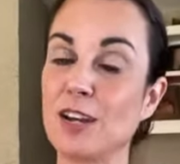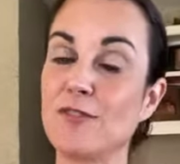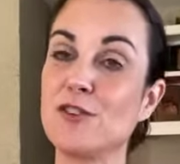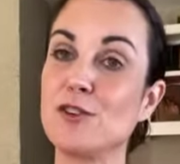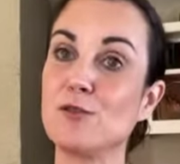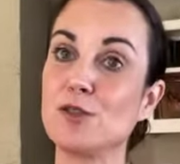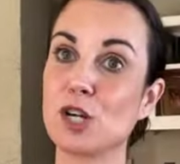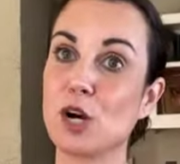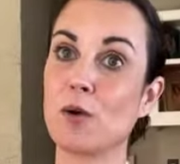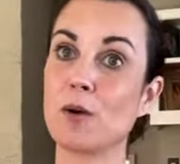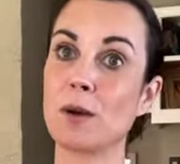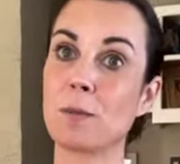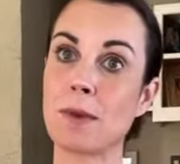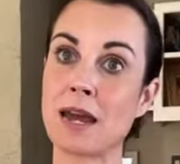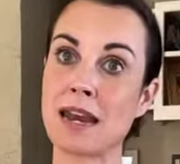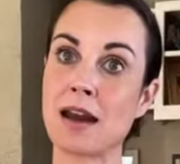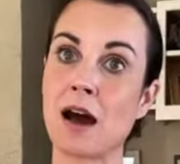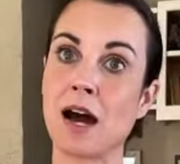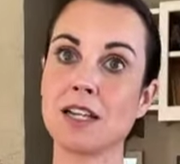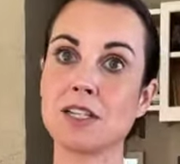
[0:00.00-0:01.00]
If you don't, it
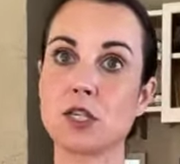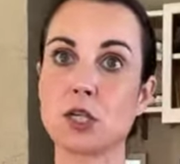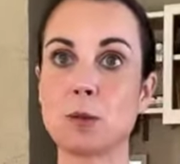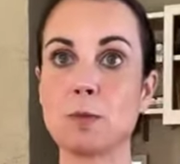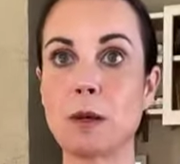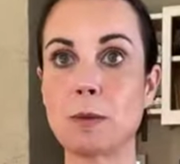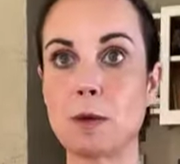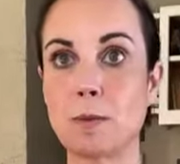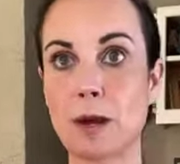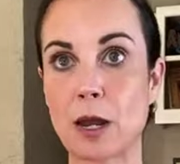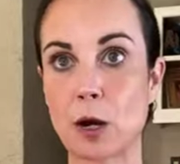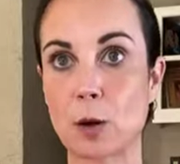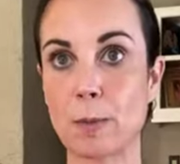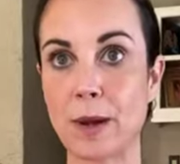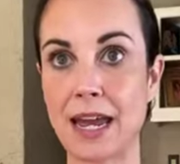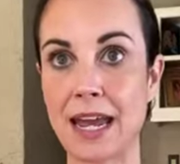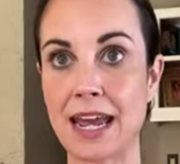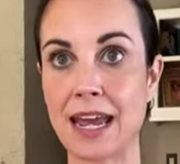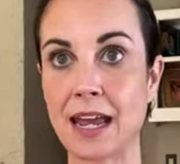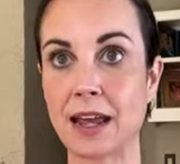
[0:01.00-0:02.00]
may not. So you may be better
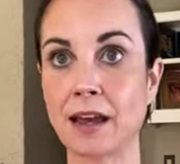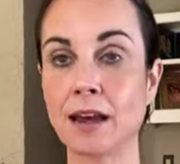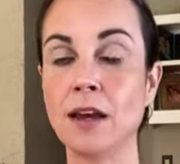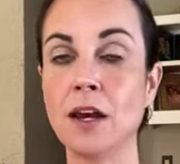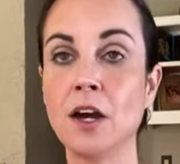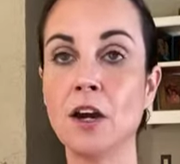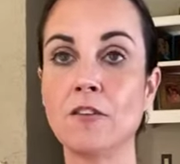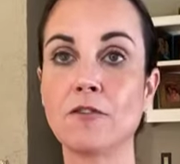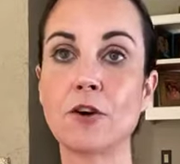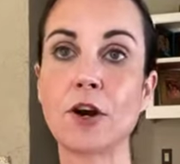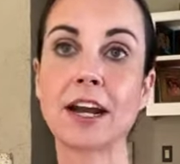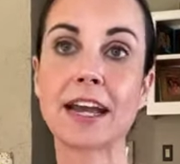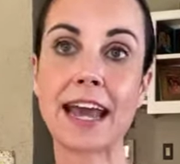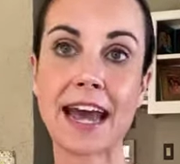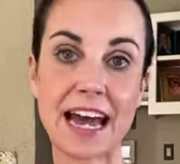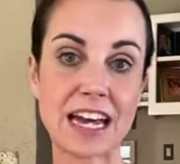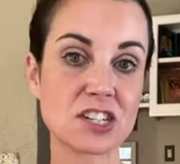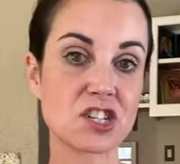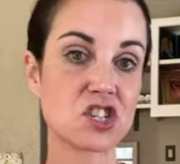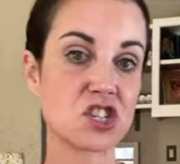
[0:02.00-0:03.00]
paying for a
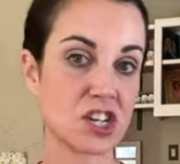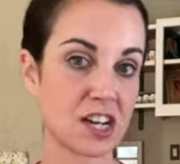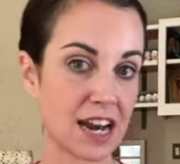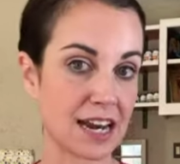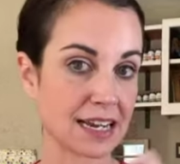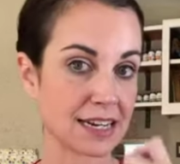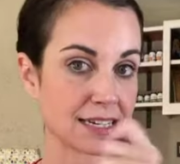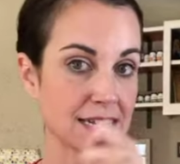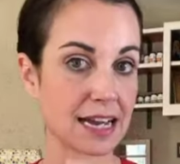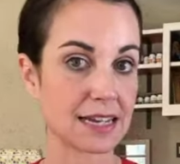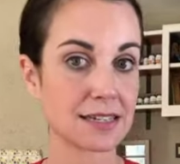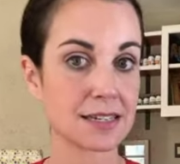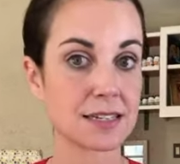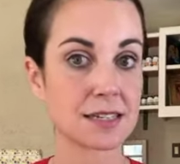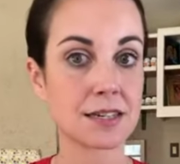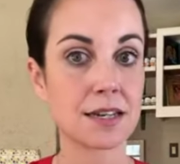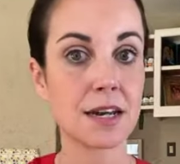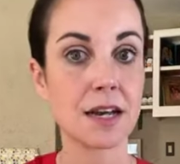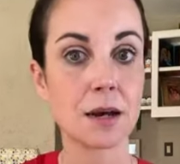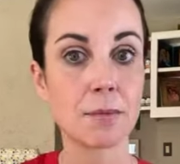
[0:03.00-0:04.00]
cash genetic
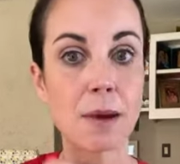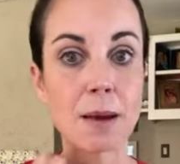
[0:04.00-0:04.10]
test.